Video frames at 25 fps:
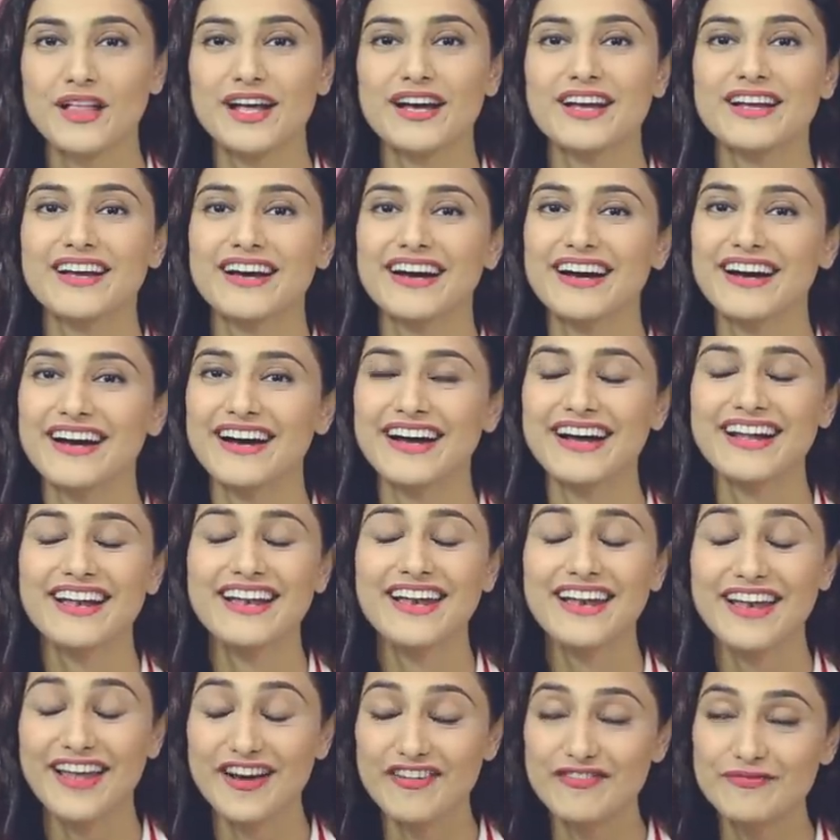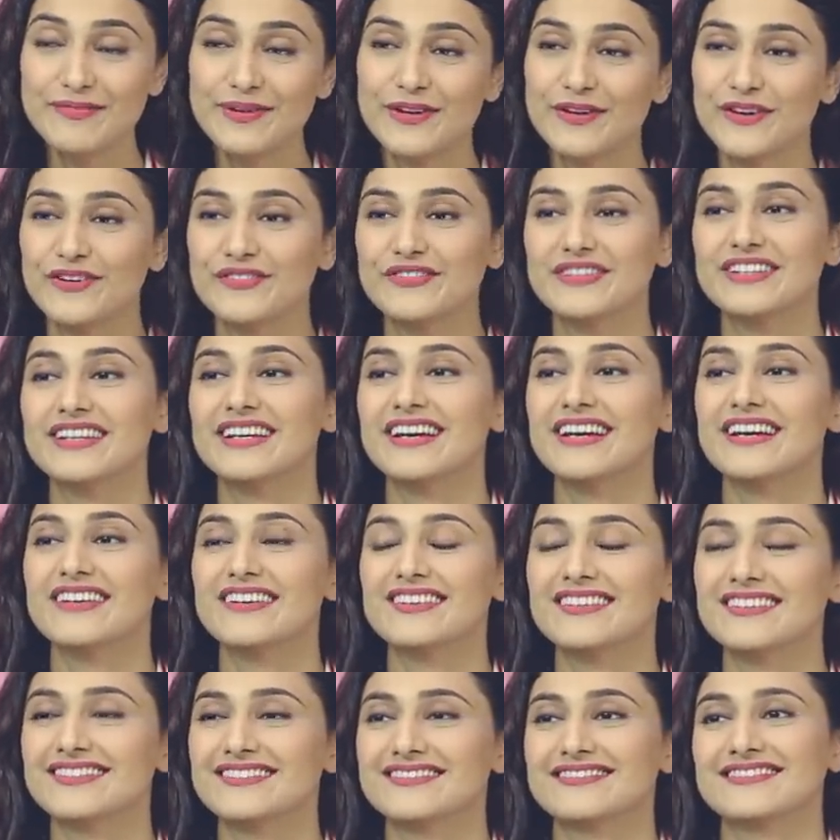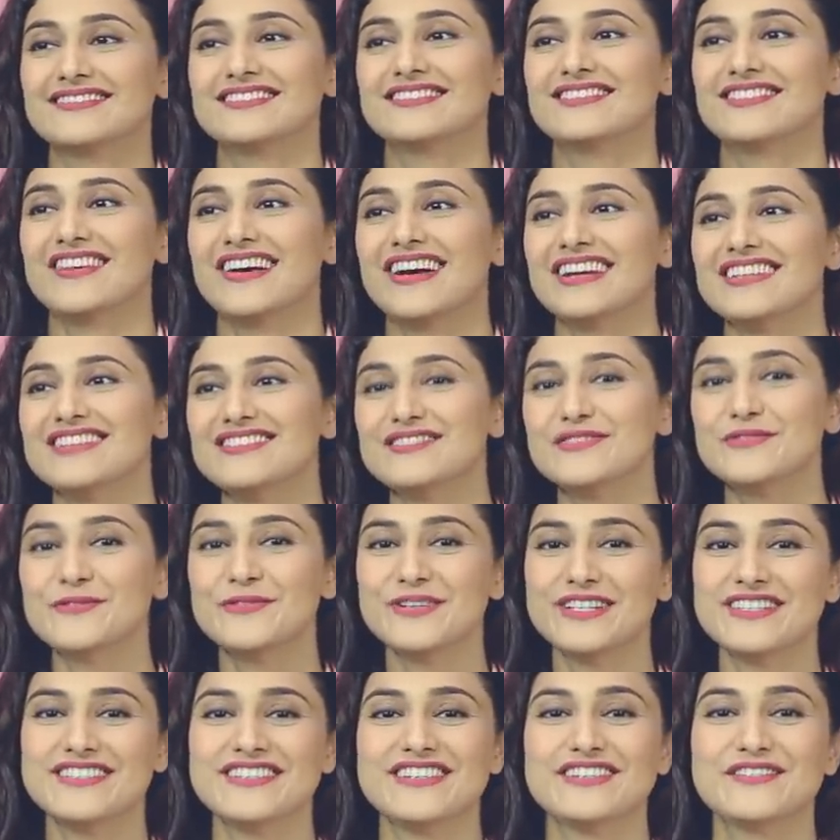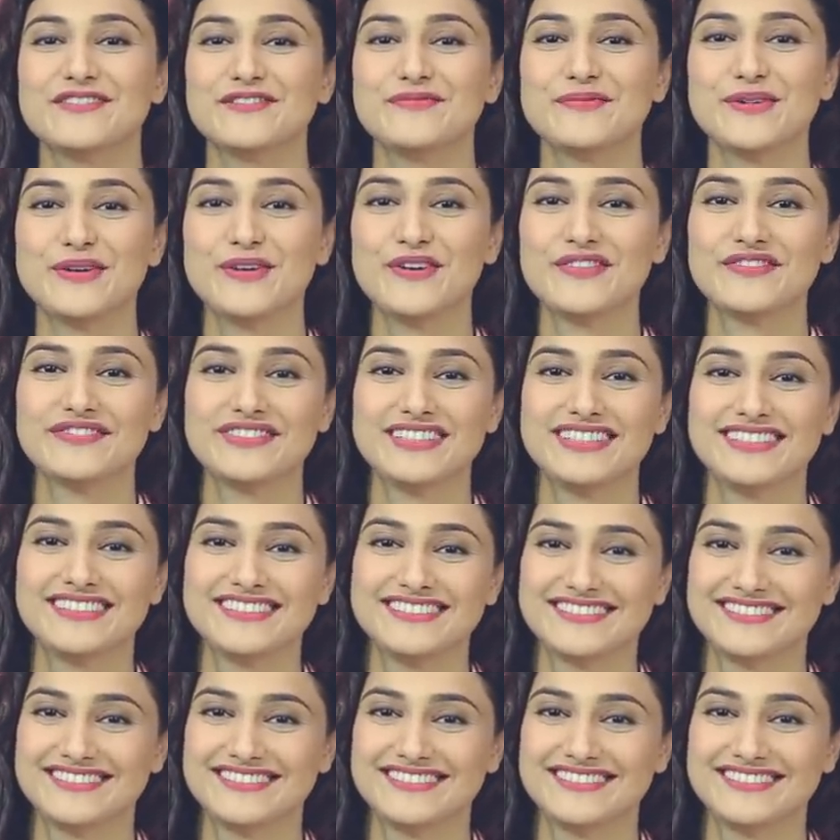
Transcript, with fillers: I, I love banoffee. I just go and cheat on banoffee.